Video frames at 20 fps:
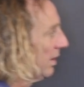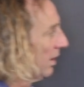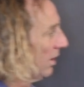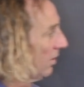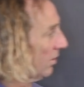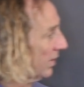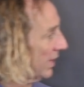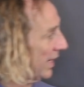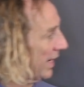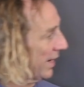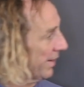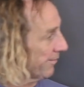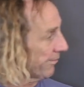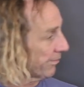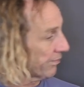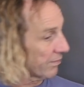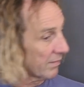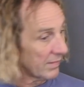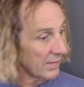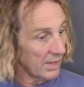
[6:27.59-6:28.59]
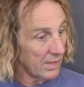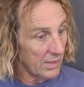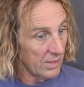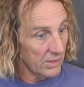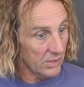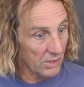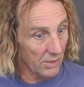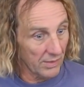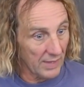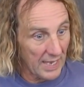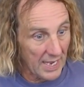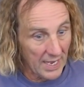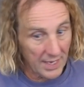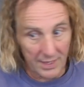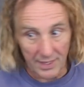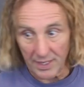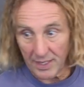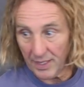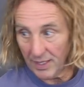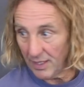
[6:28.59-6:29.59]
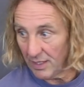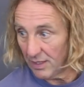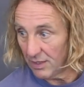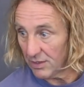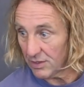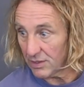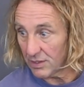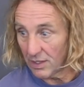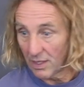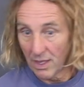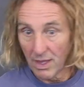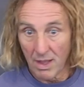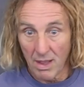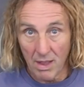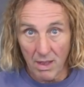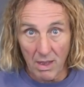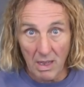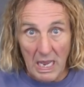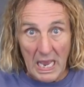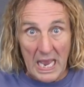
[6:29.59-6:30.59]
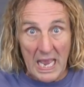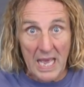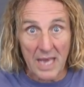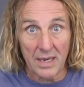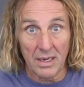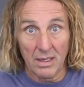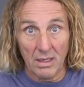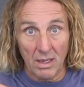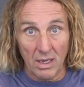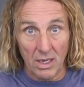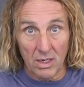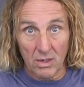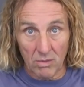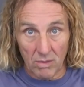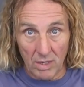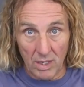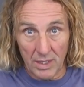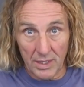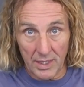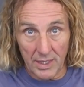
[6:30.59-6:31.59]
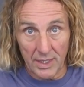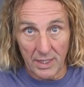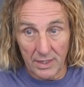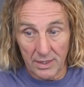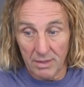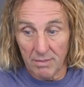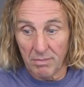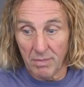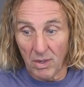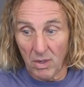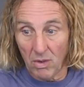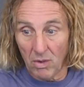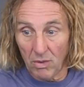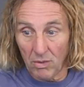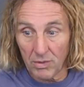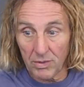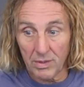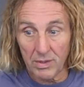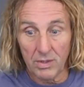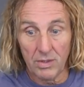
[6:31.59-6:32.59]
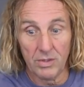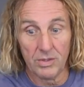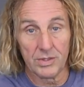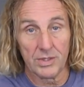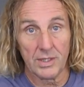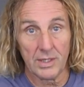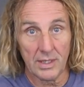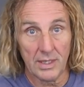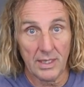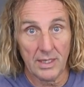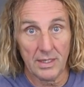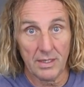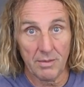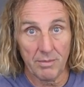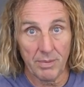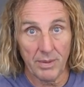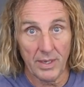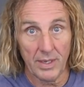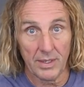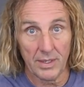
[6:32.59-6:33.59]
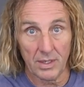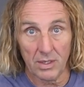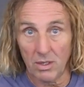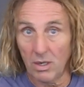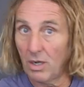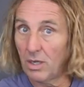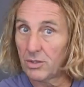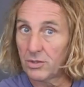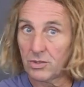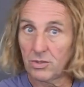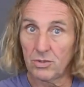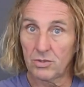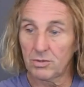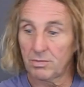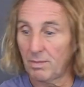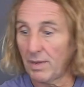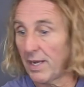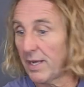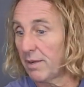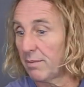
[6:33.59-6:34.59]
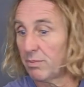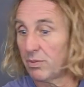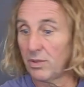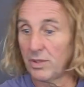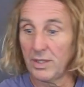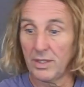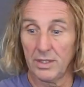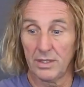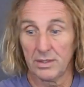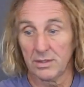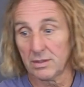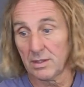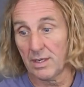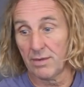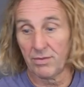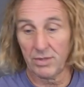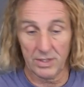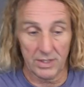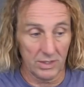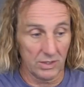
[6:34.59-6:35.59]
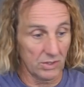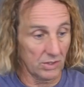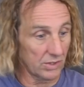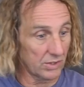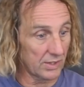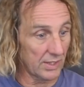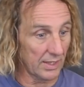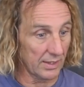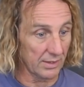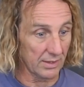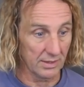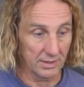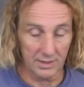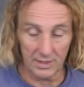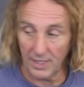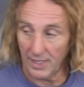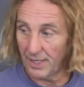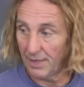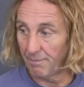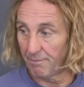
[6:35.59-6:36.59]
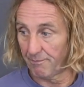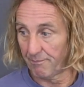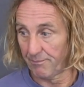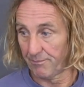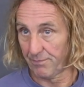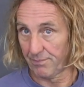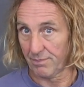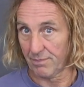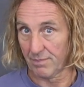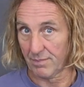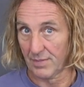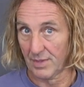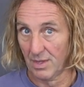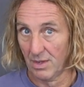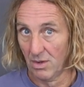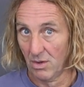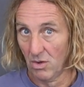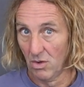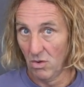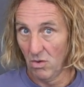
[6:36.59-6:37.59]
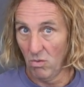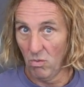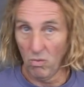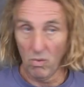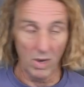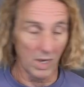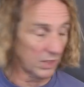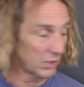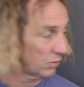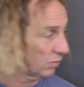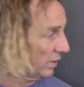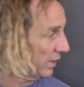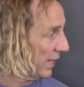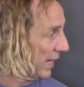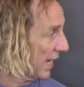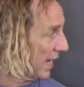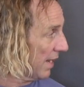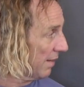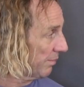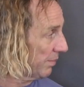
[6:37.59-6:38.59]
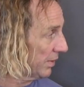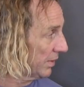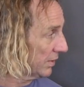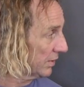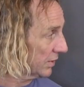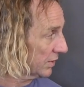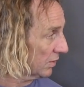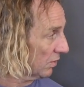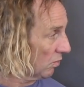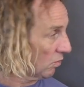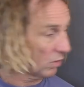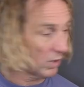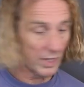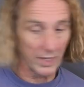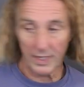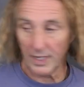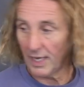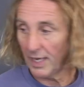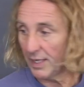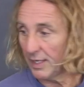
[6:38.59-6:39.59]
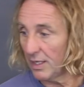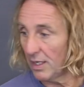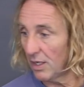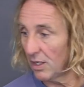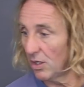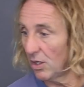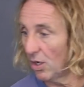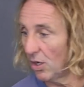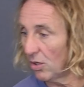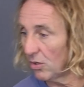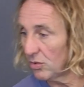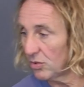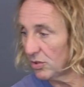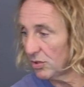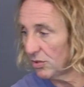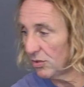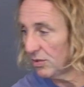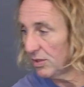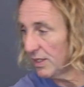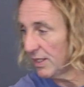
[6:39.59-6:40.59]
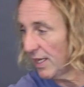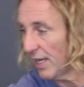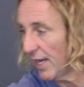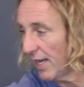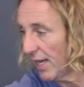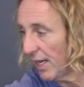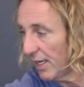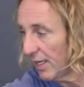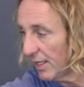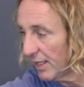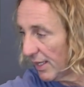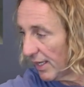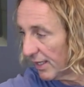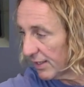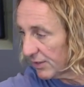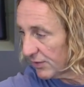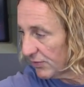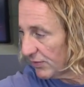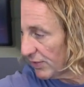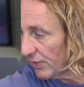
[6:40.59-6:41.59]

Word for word: Okay, so that is analog running into both using independent consoles, mic pre's, everything just set the same. Watch what happens when I go to the AES